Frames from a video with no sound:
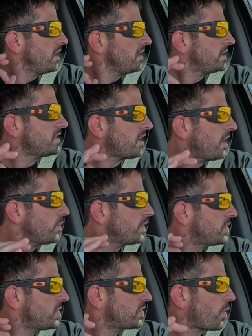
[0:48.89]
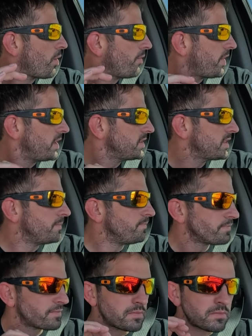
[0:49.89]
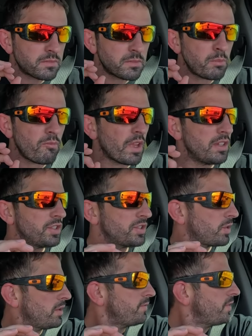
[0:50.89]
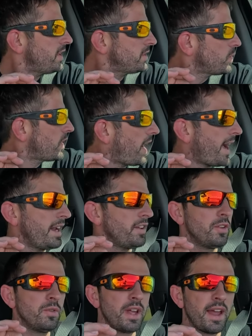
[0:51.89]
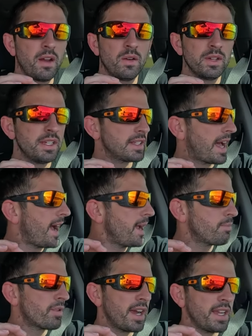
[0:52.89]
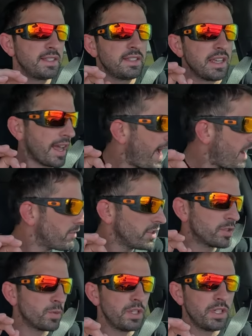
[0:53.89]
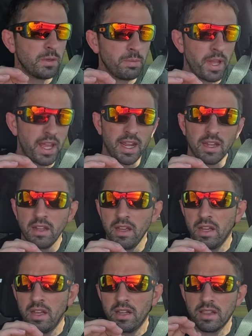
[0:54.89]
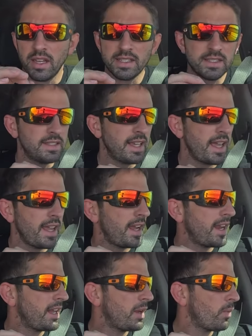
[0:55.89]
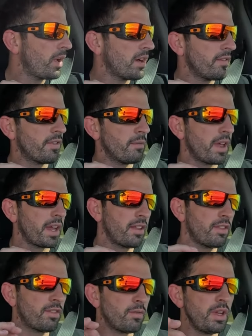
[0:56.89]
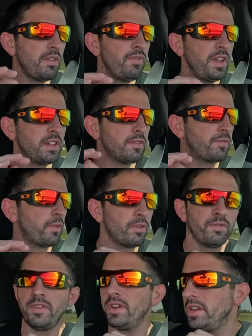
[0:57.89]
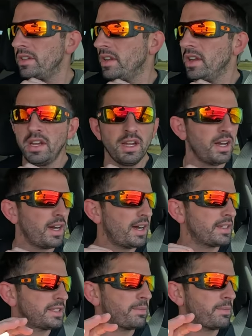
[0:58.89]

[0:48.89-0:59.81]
Let's start with storefronts storefronts what i do now is i price the average window pane let's say anywhere from like three feet to four foot uh,